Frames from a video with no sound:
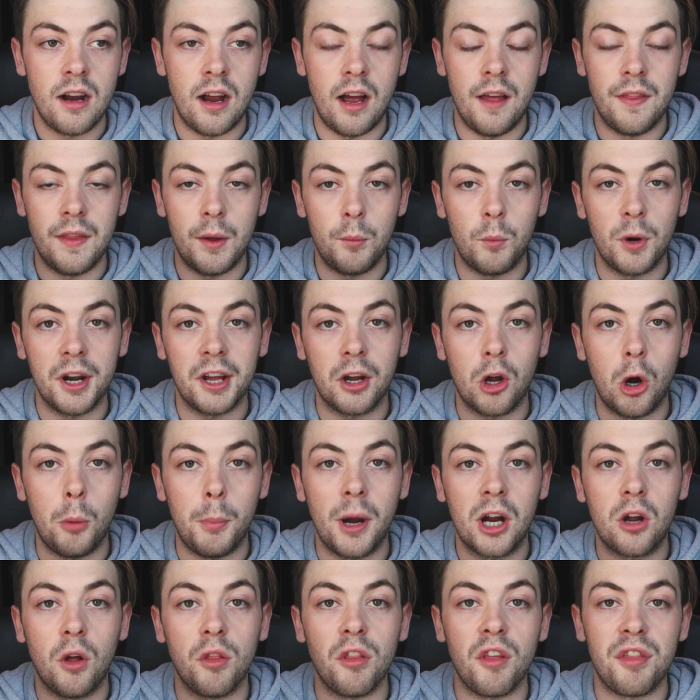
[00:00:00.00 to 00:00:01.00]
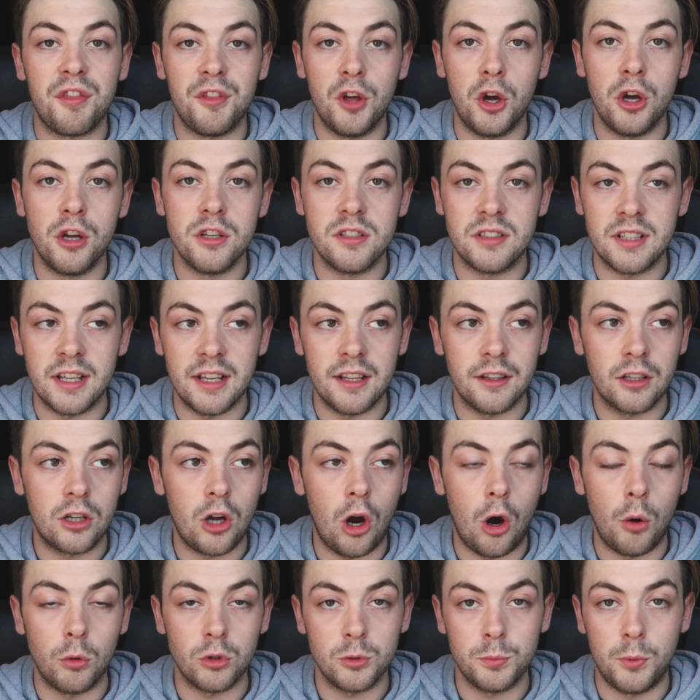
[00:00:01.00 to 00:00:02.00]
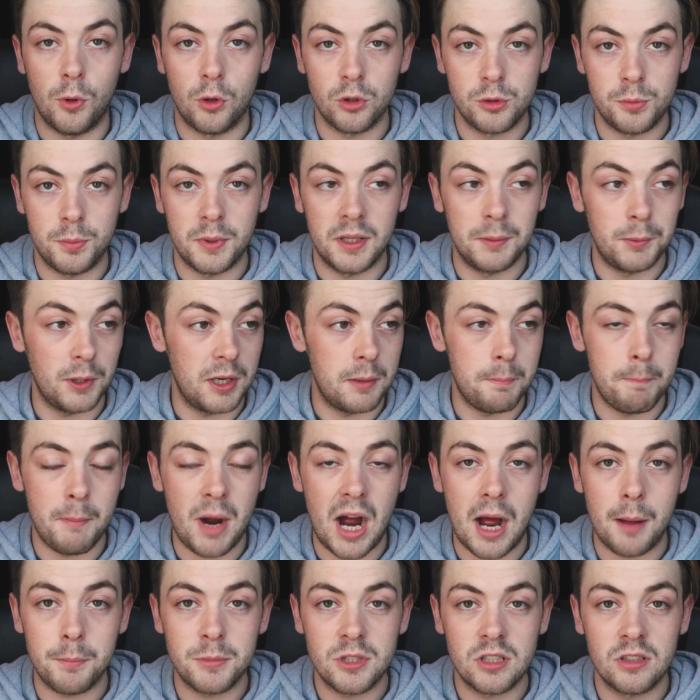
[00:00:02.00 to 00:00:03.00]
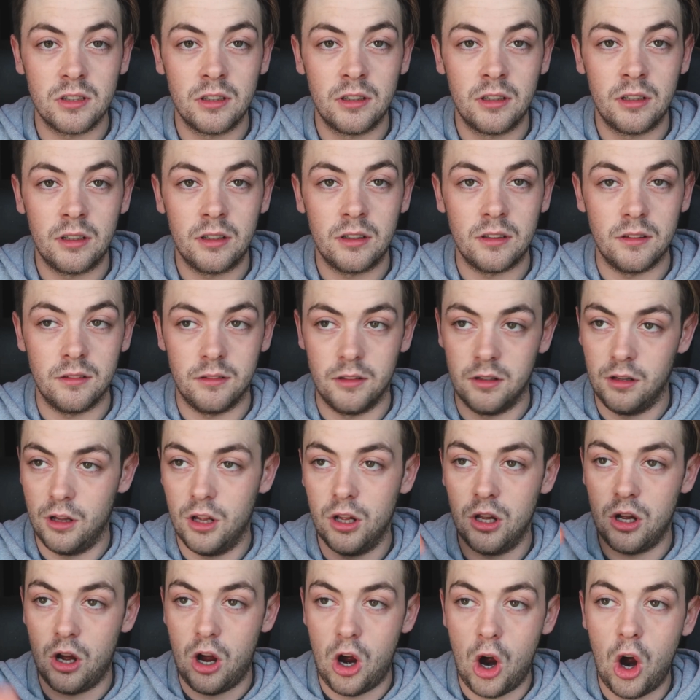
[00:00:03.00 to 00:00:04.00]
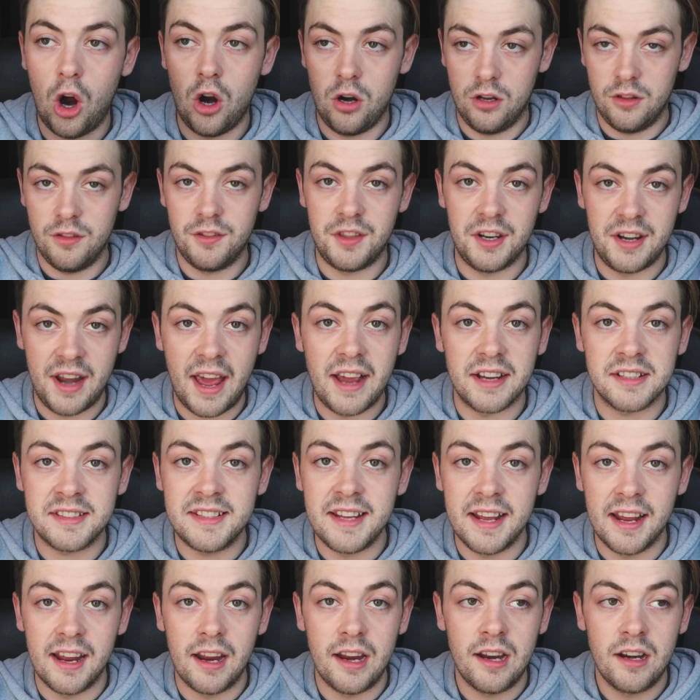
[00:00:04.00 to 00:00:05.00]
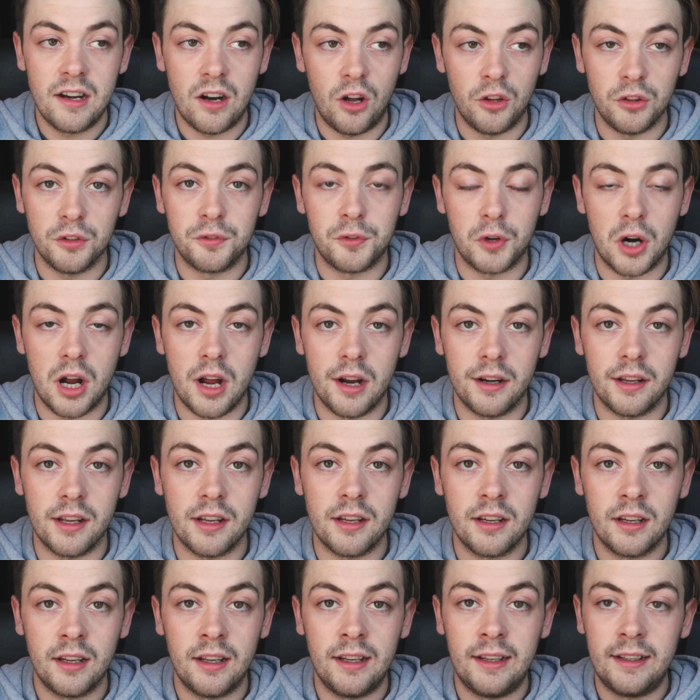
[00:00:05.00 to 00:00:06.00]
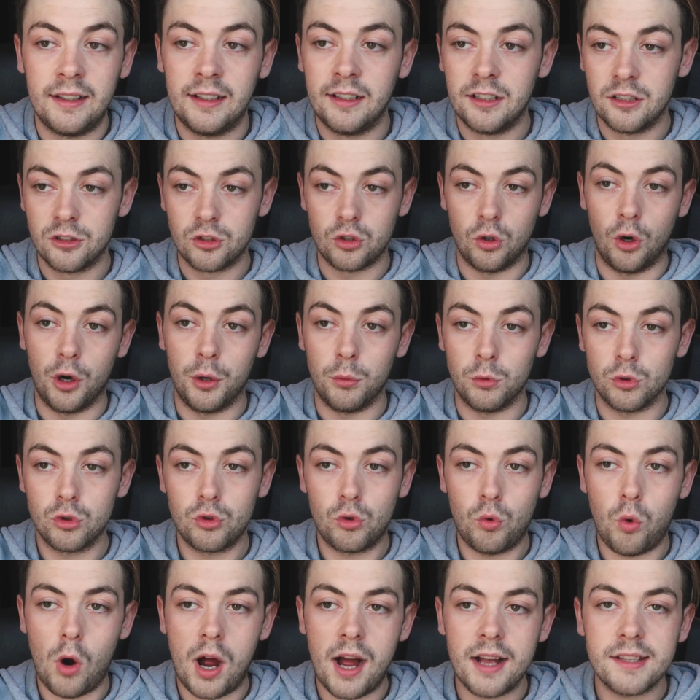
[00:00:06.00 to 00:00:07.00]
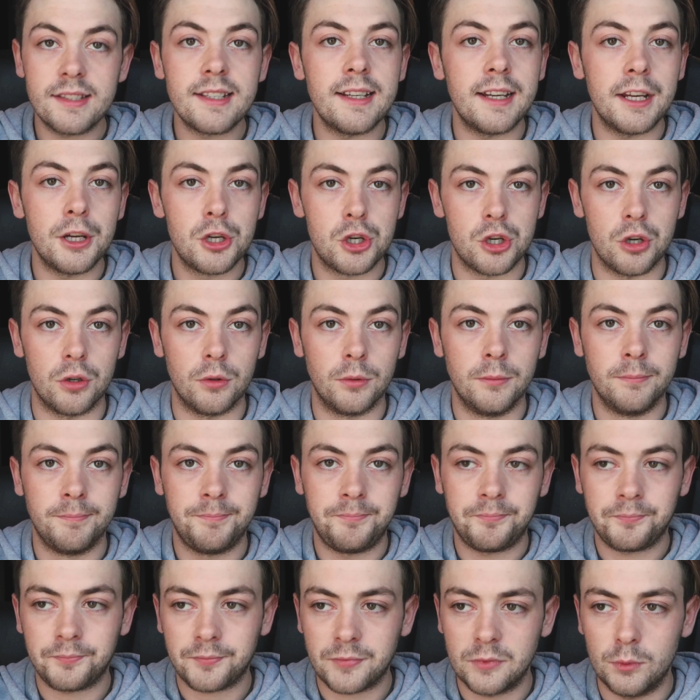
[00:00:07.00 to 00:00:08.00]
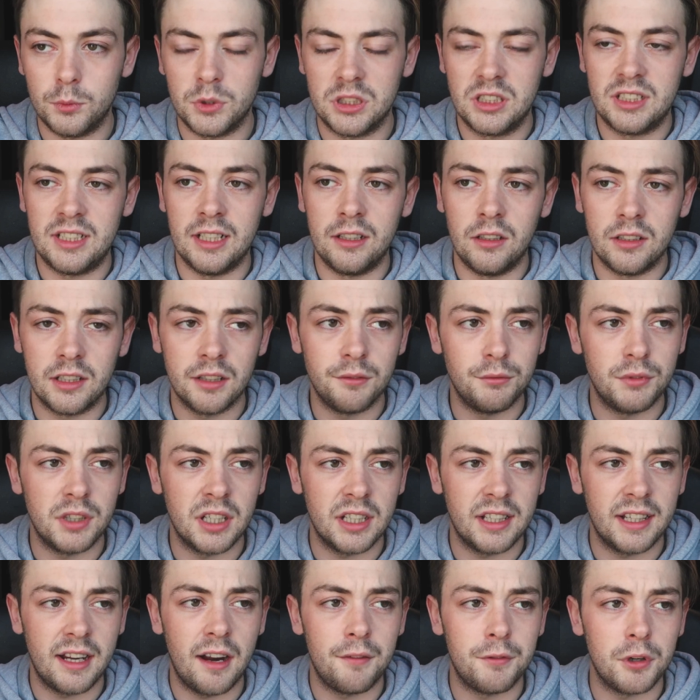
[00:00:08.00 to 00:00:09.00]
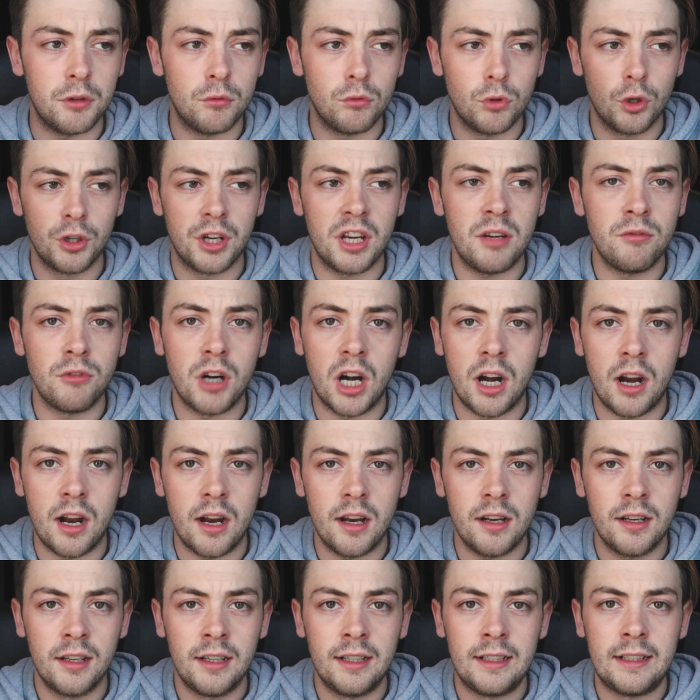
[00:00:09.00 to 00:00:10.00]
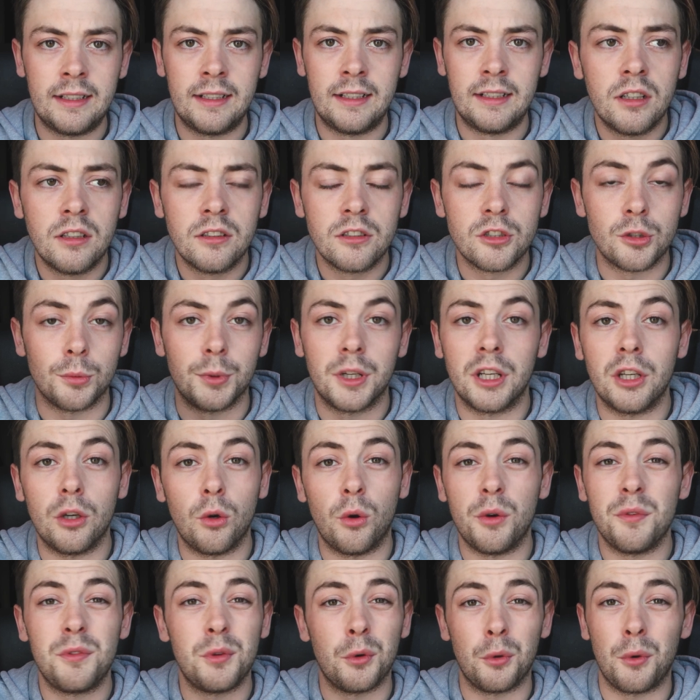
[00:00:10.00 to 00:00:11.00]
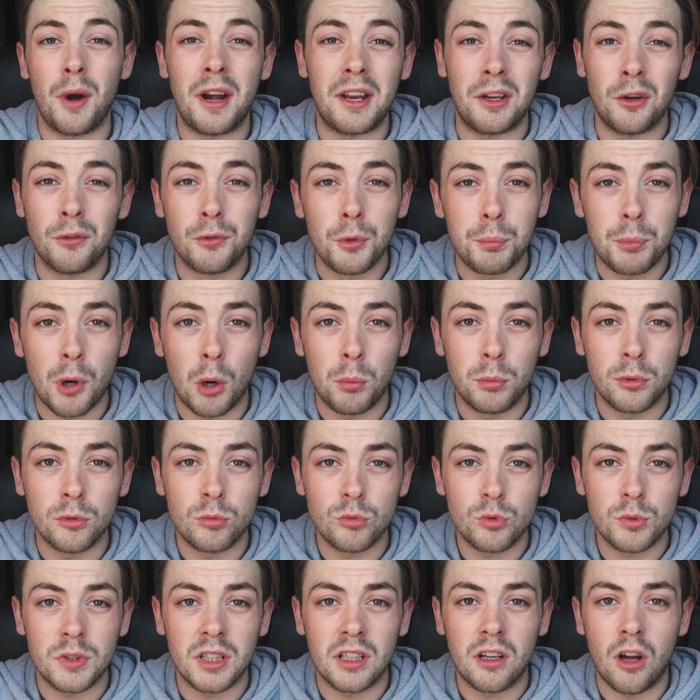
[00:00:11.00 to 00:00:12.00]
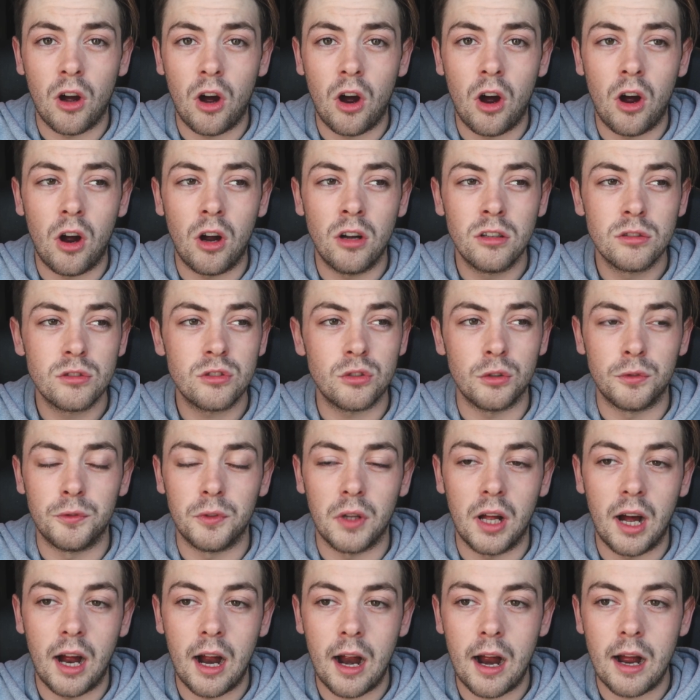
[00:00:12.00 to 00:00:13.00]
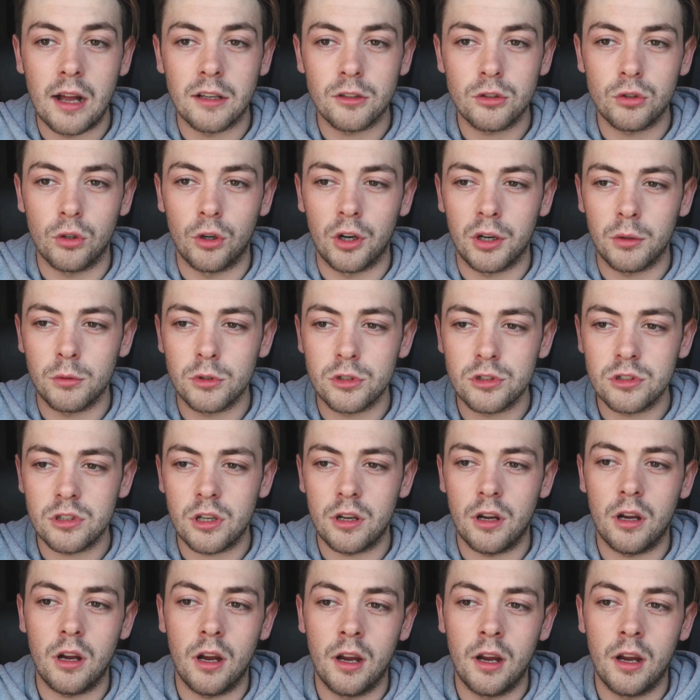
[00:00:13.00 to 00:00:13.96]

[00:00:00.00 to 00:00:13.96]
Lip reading: And then when I got back on the Thursday, the car was supposed to be being mapped the next day, on the Friday. So it was quite an issue. We still didn't really have it running right, so we didn't know if there were any other problems with the car, stuff like that. So it was